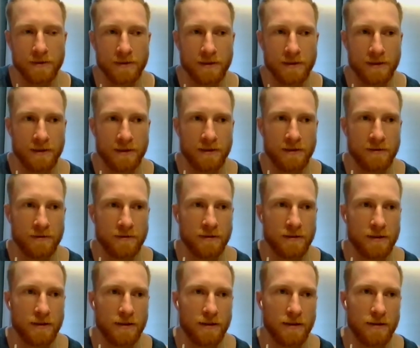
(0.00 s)

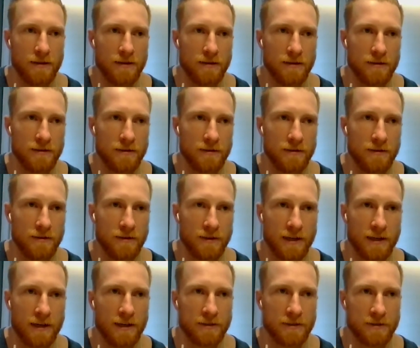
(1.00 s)
You
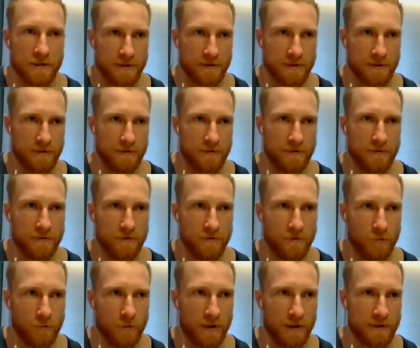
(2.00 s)
can't just
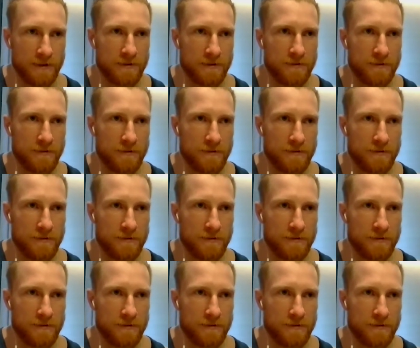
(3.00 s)
always